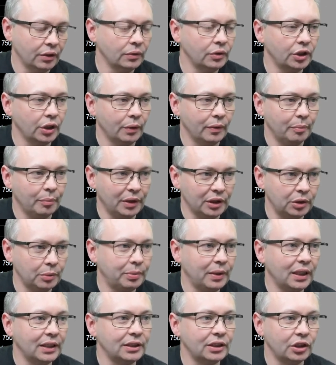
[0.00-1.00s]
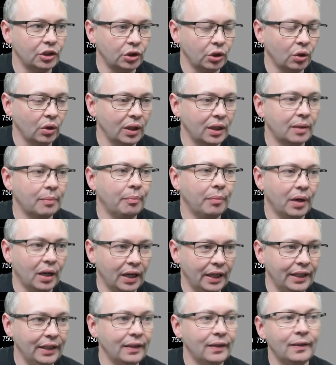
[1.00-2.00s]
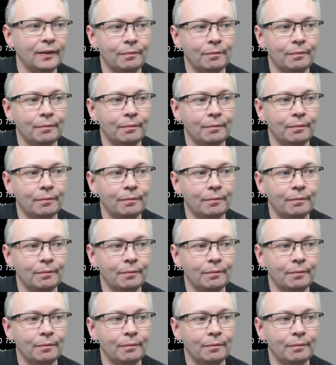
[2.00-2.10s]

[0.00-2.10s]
So it multiplies the torque by